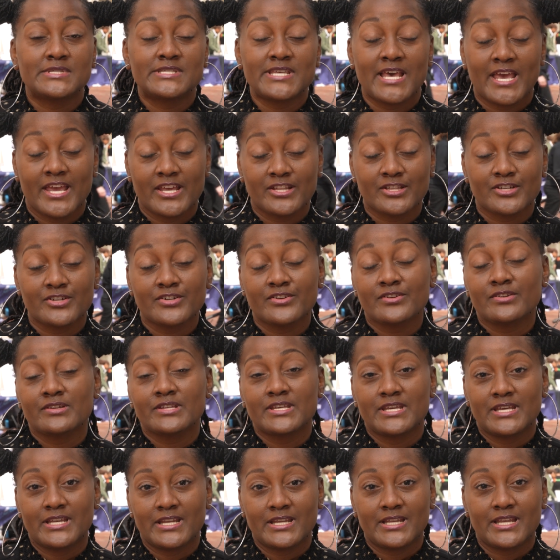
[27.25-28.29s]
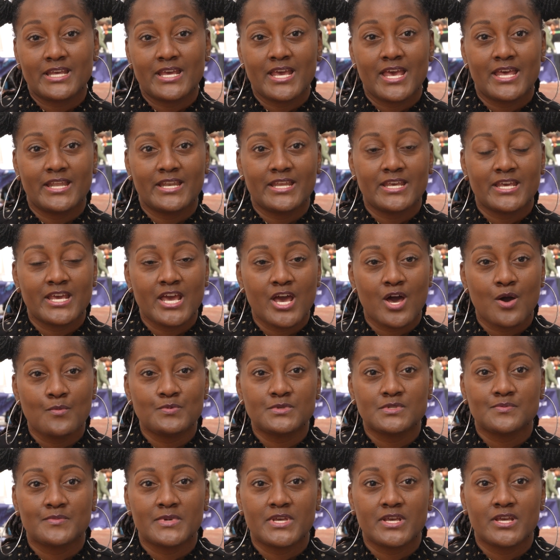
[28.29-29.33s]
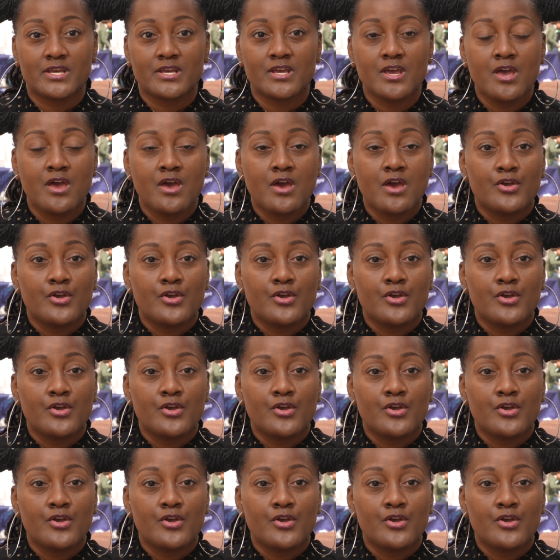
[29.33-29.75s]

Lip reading: Taylor Kennedy, and he helps me,